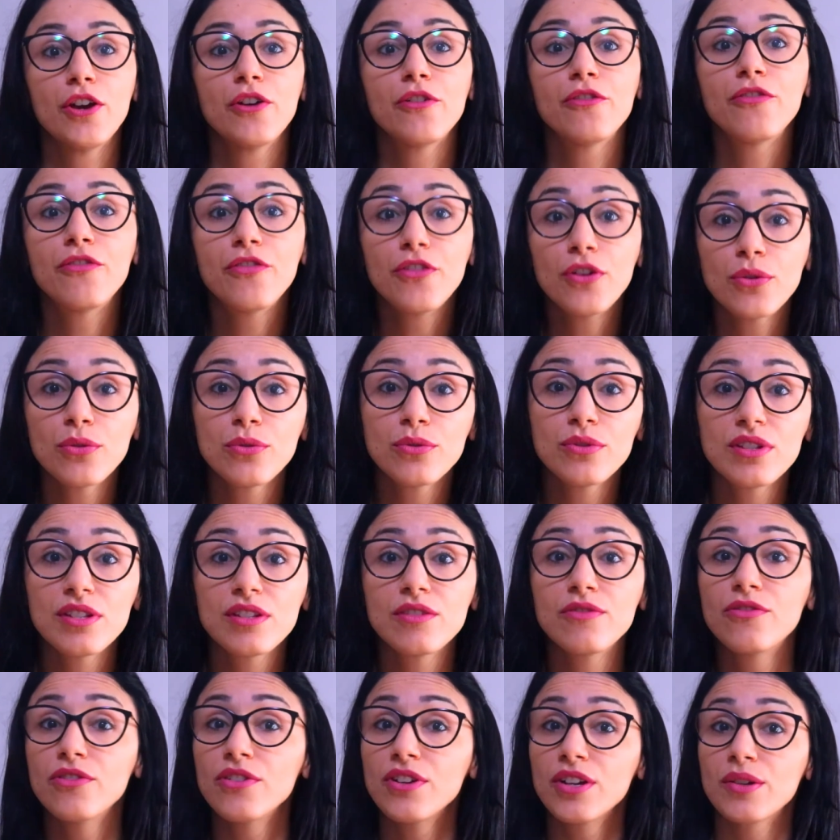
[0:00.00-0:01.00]
Fruits
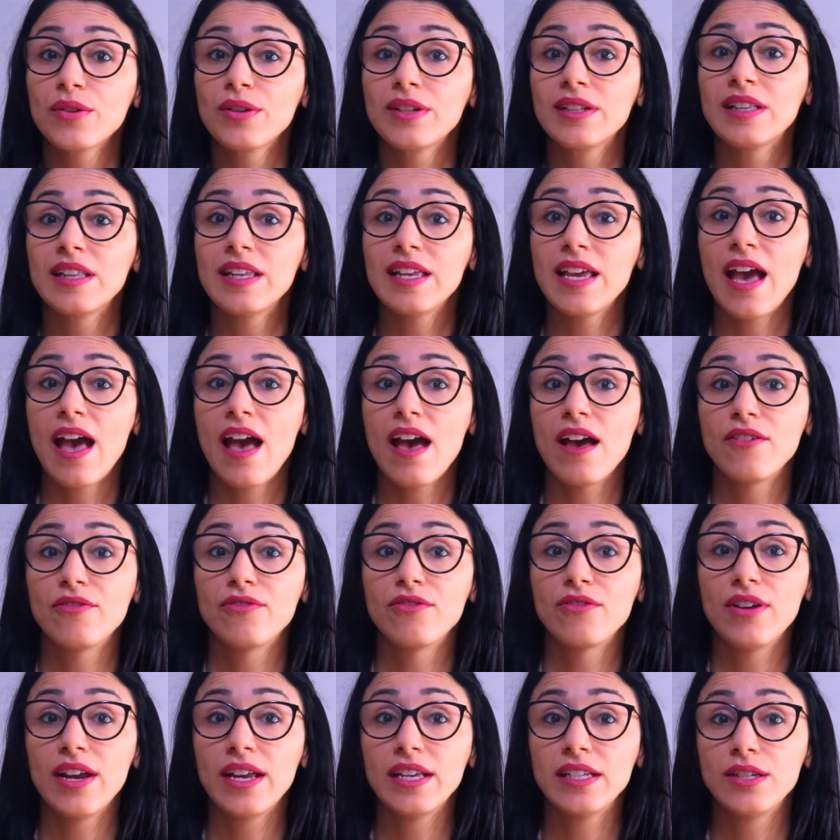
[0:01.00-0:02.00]
frequently
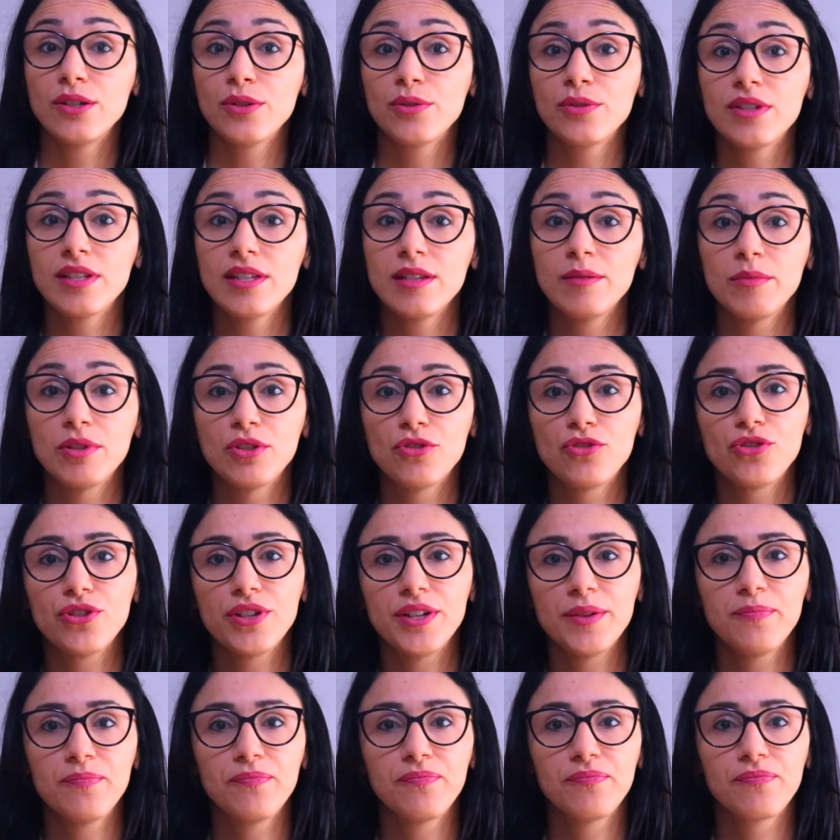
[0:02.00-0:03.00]
have radial
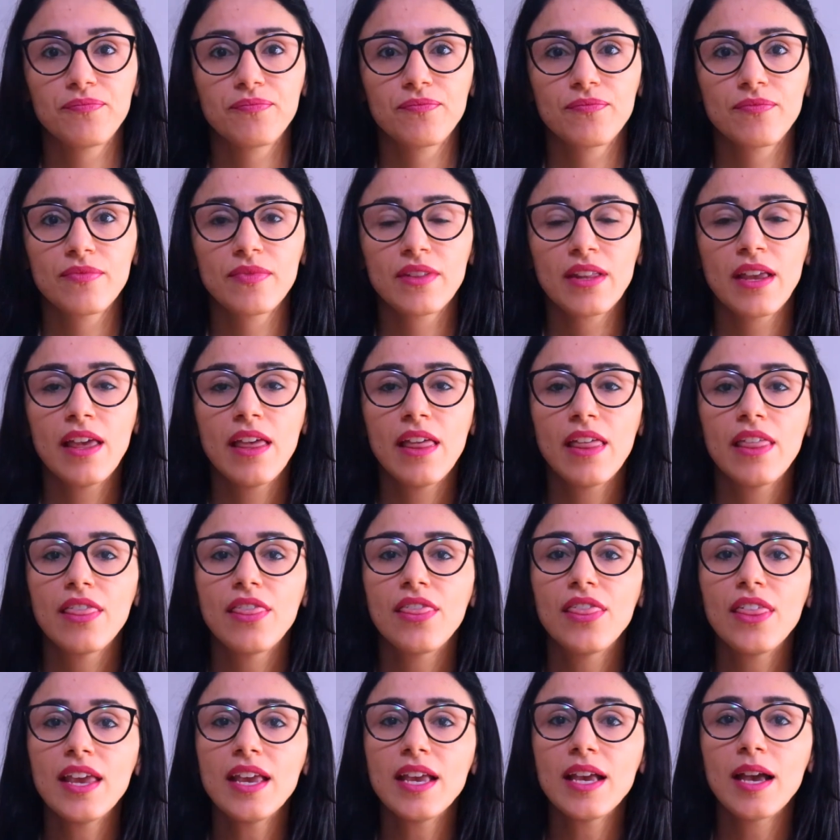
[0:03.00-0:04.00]
symmetry.
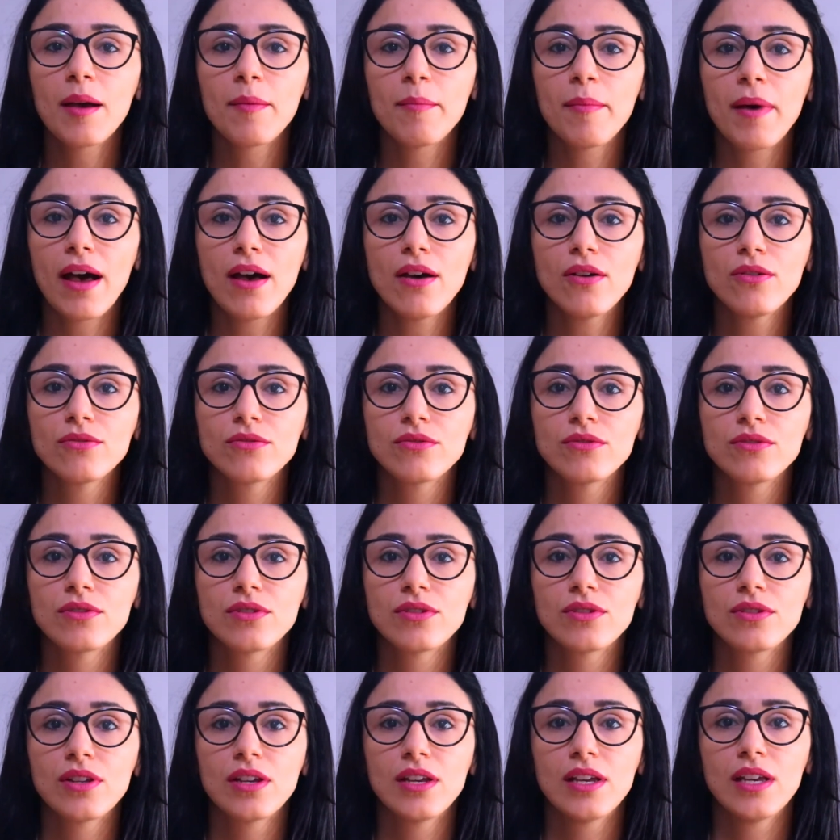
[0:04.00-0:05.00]
Think about
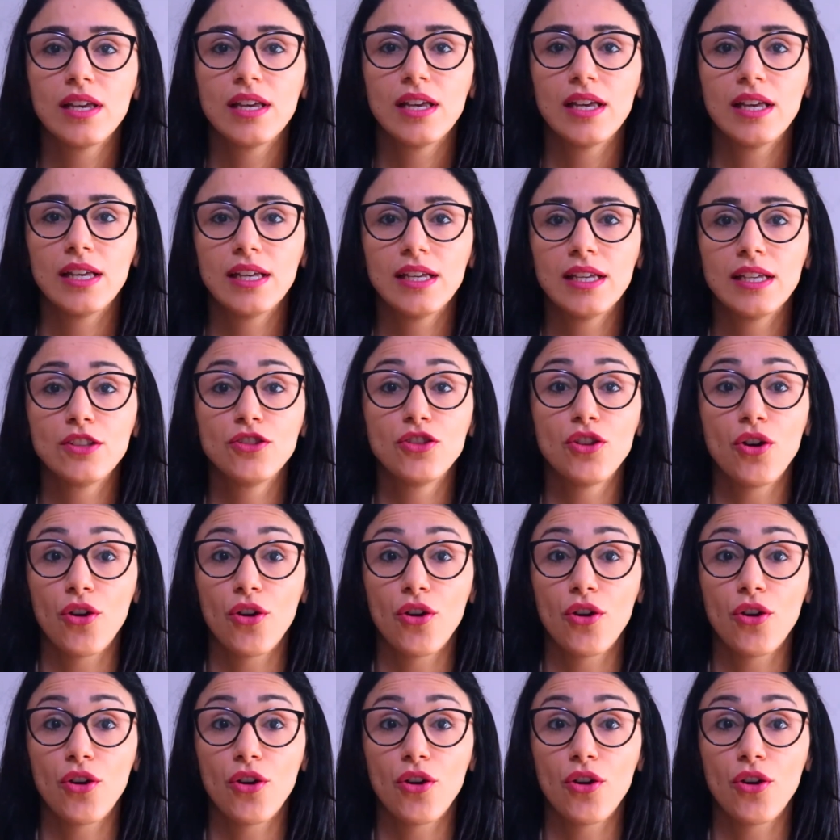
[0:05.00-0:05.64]
an